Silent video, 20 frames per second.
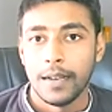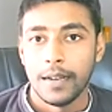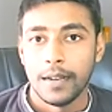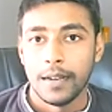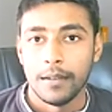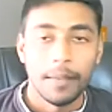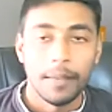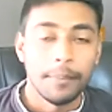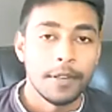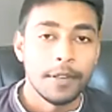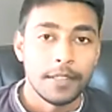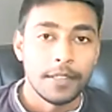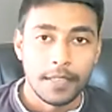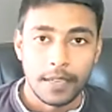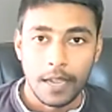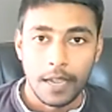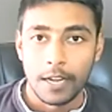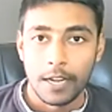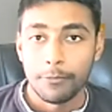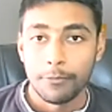everything,
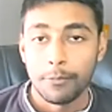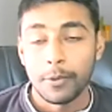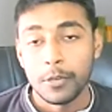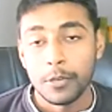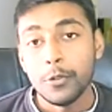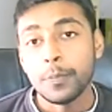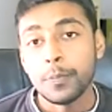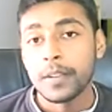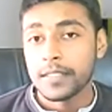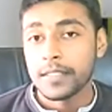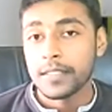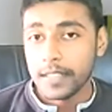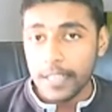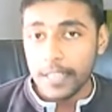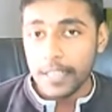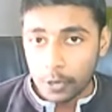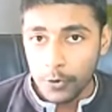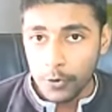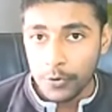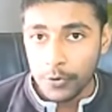and you personally
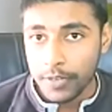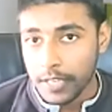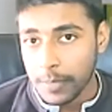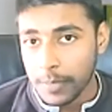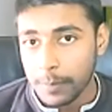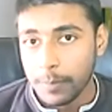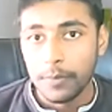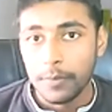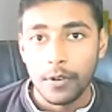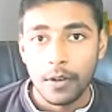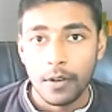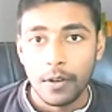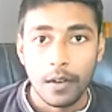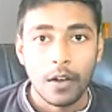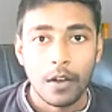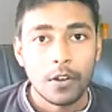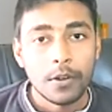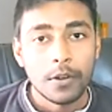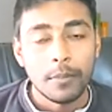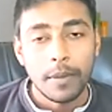contact me
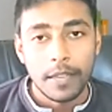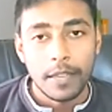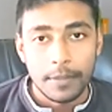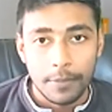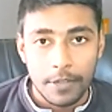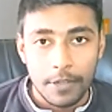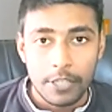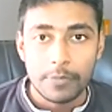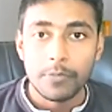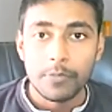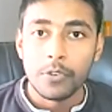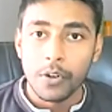on my Facebook,